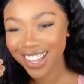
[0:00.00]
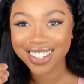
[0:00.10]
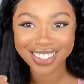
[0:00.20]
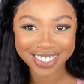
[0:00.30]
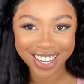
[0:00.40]

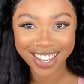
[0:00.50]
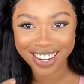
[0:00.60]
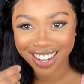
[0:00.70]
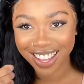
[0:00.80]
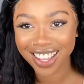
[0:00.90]
did y'all hear
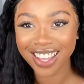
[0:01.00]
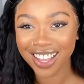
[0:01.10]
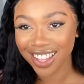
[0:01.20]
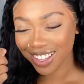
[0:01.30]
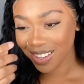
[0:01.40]
that?
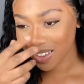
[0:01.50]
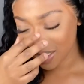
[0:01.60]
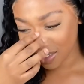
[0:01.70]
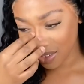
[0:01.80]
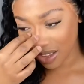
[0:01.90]
You also
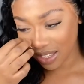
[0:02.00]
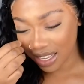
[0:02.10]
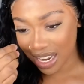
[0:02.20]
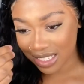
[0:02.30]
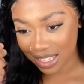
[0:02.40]
do have the
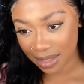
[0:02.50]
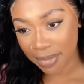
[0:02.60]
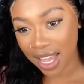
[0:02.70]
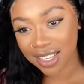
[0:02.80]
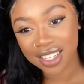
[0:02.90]
elastic
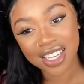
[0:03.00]
bend.